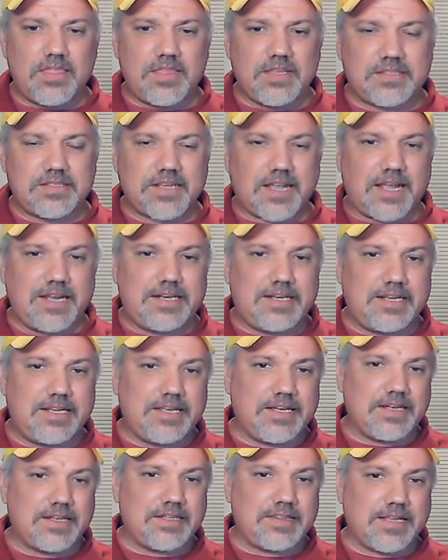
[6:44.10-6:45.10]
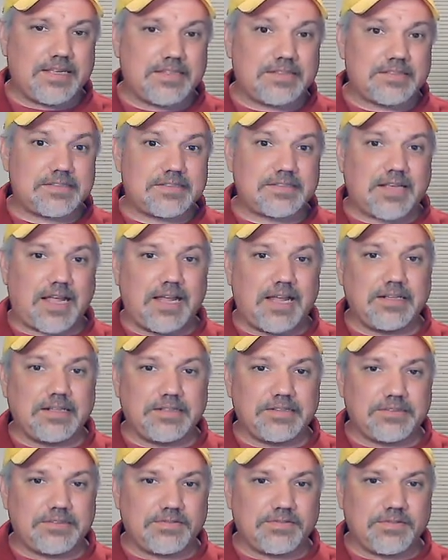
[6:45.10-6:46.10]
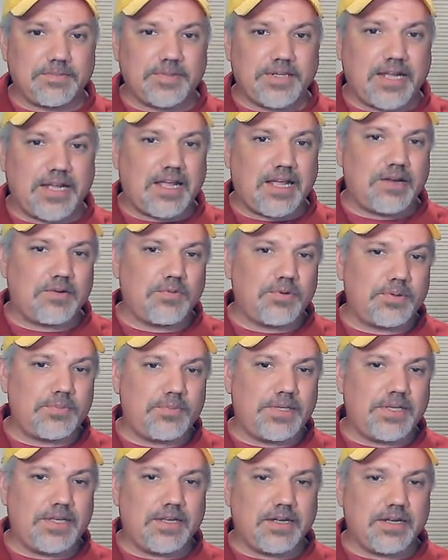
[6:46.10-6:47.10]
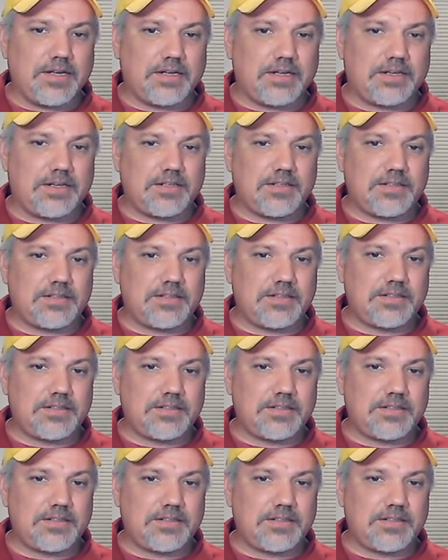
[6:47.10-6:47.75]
This idea that silence from God would be a